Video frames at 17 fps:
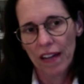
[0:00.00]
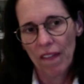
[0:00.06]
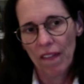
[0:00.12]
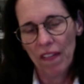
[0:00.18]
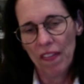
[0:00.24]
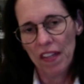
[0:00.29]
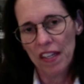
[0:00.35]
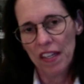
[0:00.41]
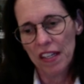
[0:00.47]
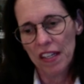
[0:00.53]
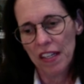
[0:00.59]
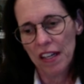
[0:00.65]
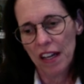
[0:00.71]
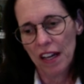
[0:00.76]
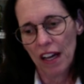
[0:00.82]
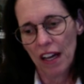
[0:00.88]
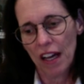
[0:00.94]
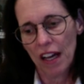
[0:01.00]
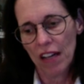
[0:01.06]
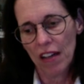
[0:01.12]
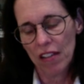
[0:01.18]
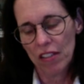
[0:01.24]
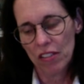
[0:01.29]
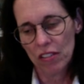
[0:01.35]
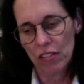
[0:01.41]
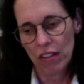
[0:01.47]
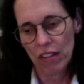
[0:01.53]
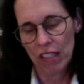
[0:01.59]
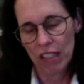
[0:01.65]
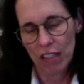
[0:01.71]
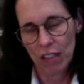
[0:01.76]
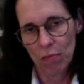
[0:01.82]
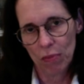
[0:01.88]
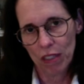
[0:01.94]
And then I also
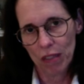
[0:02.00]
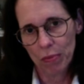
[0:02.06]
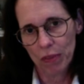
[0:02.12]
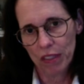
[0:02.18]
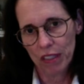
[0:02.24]
think that people